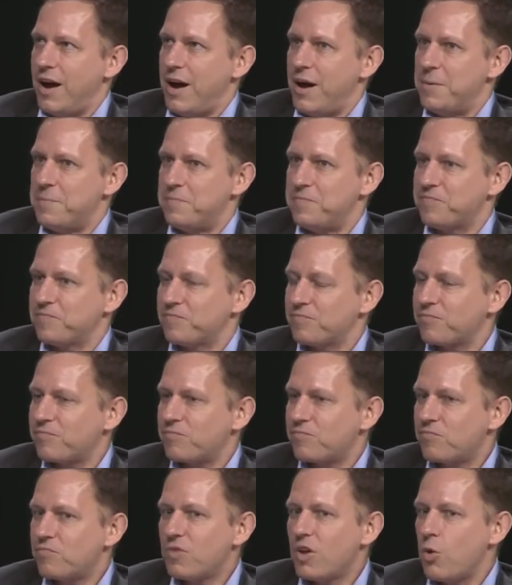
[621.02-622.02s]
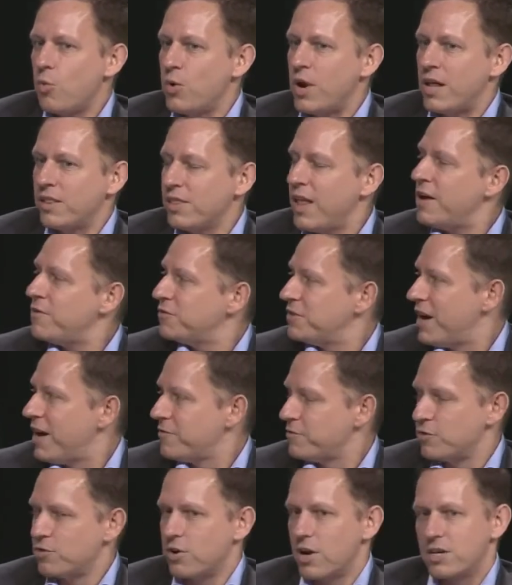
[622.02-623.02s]
um, when I left
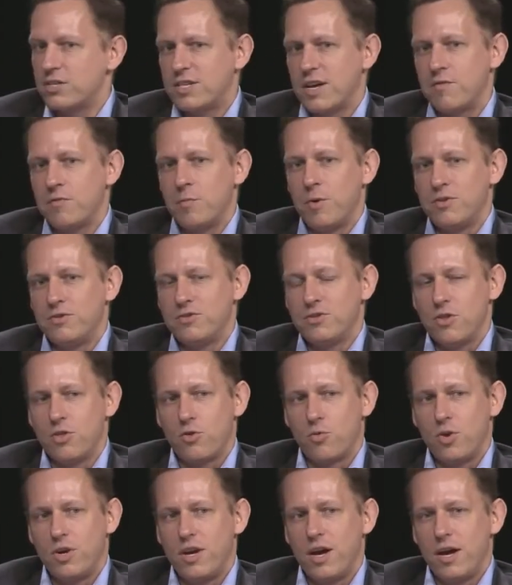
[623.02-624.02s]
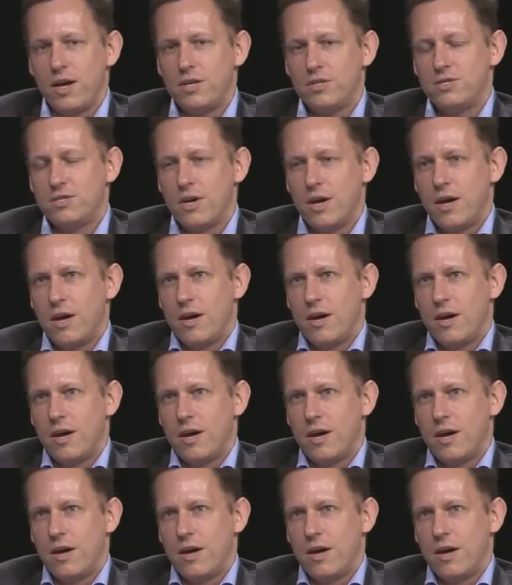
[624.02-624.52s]
after uh, seven months and three days,